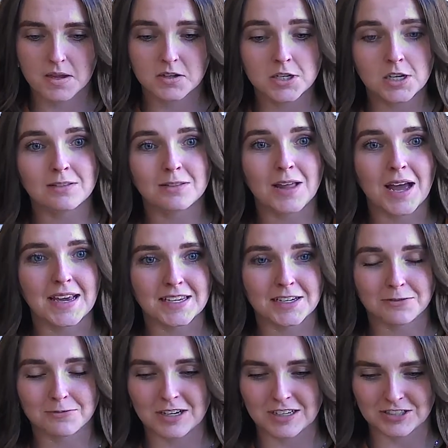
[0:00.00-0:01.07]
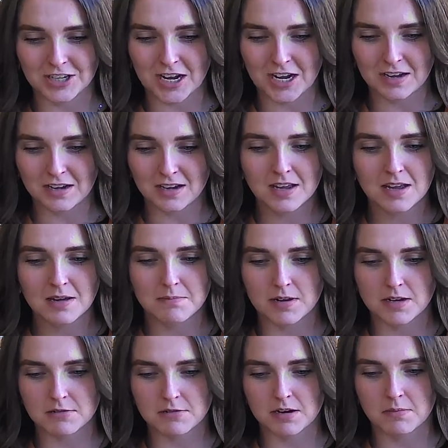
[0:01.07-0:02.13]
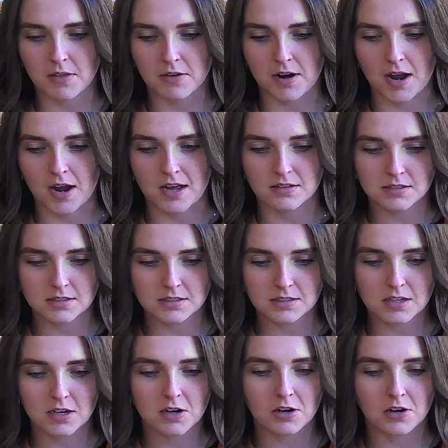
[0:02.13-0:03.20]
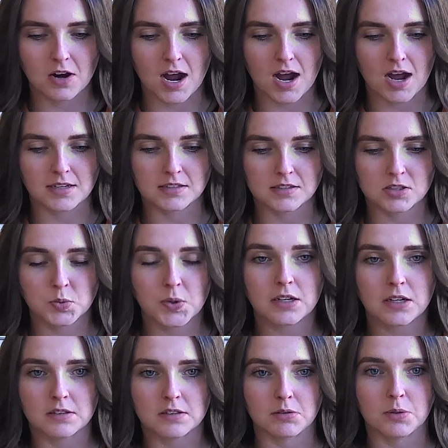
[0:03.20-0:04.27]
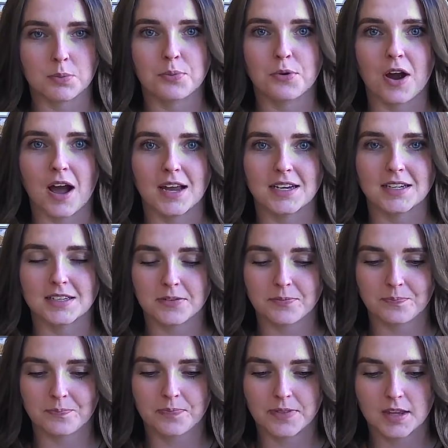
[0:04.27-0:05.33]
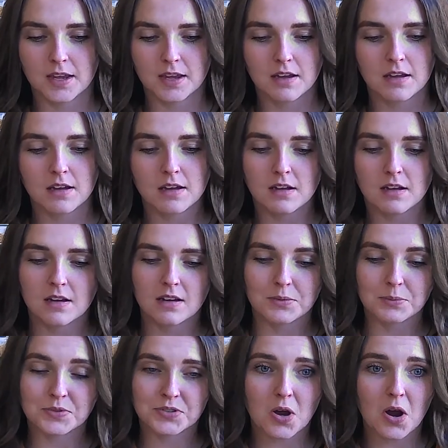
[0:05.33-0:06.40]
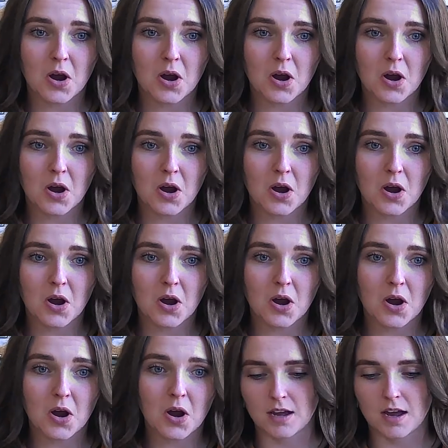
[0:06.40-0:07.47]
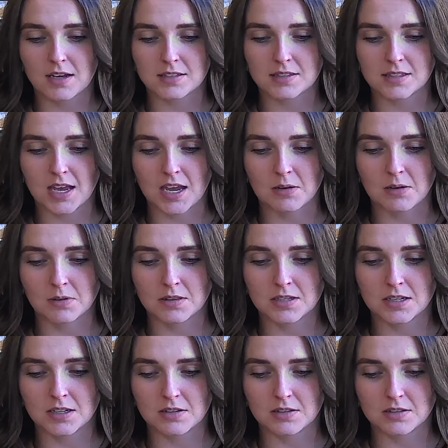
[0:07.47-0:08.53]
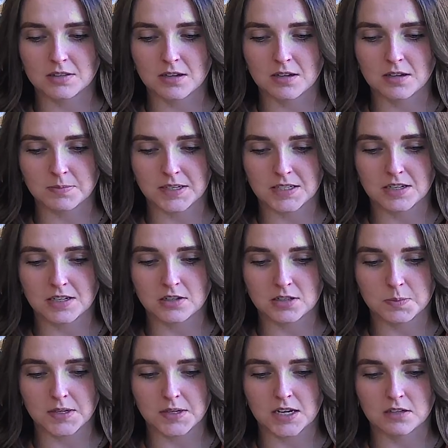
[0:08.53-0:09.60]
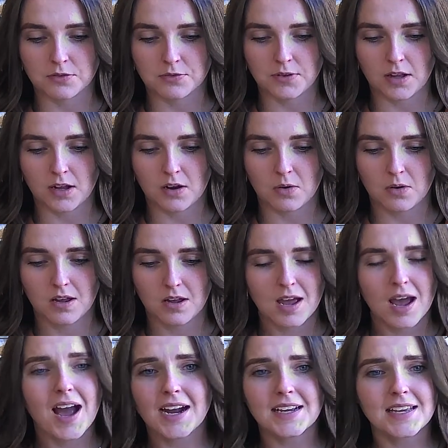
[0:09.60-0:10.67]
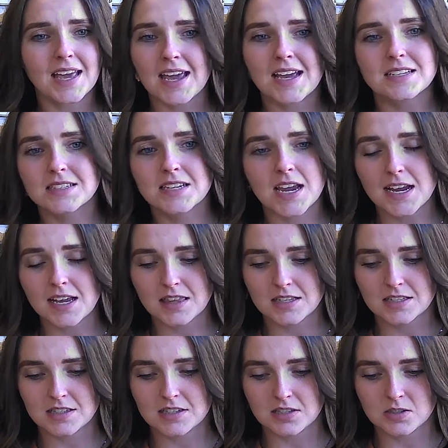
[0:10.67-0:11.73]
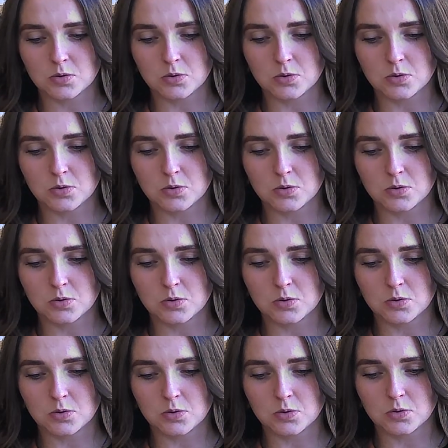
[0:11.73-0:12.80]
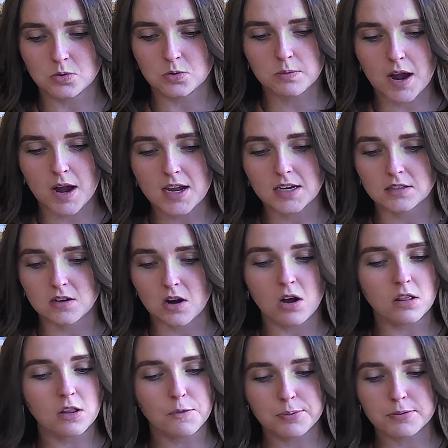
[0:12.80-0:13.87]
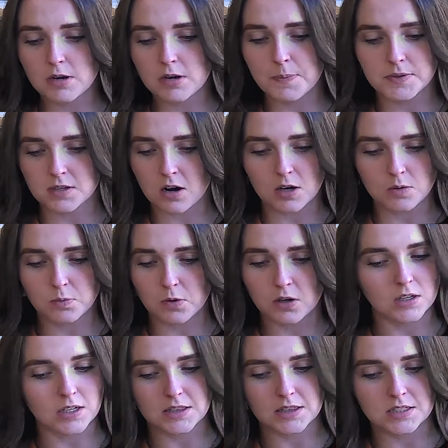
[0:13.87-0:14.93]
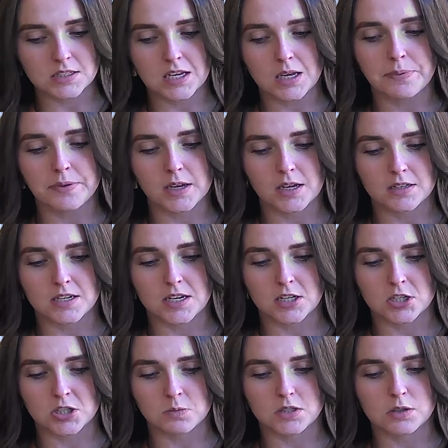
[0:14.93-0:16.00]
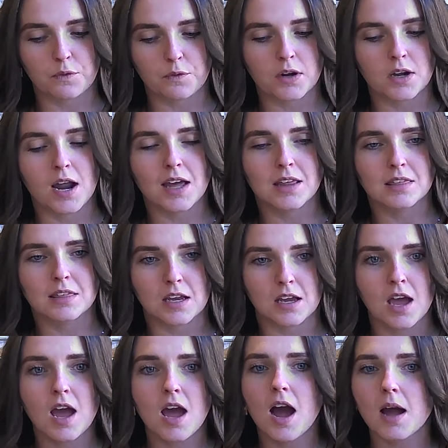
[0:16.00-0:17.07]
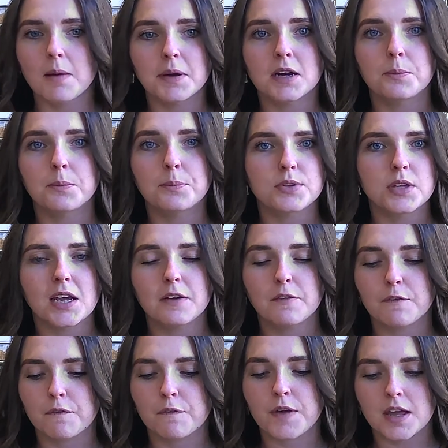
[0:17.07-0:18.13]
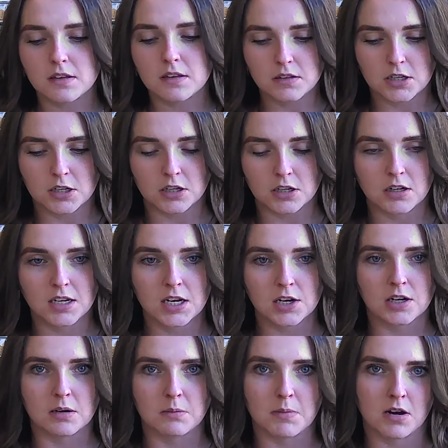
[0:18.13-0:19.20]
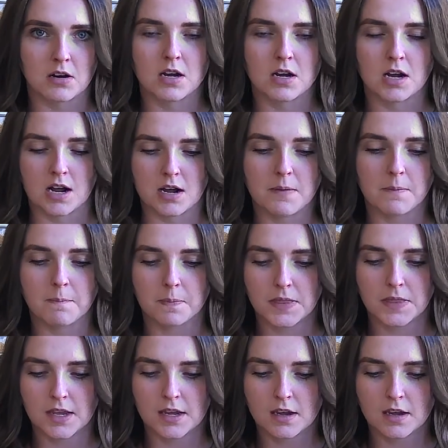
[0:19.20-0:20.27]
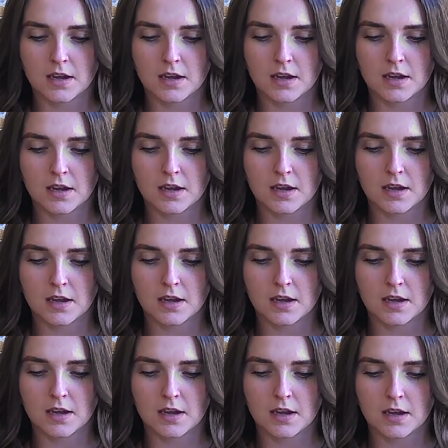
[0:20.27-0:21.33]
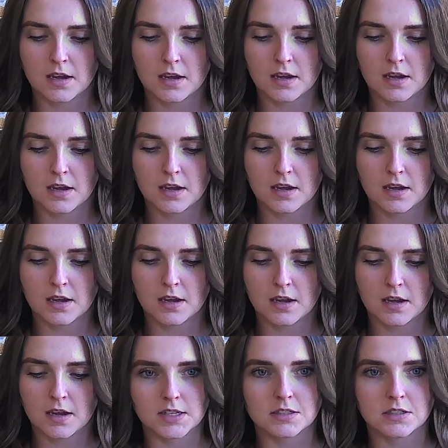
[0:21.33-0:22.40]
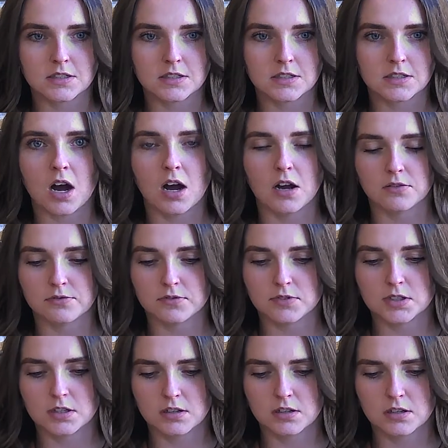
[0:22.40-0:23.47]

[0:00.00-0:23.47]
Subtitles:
Do you like it, Raja? My grandmother asks, her eyes twinkling with pride. I'm sorry, Parima, I say, with tears as my tears begin to flow. I can't take this to school. You were right. All of Paripa's hard work at the tea plantation was for nothing. I'm a complete failure here in America. She looks at me, and her face is soft.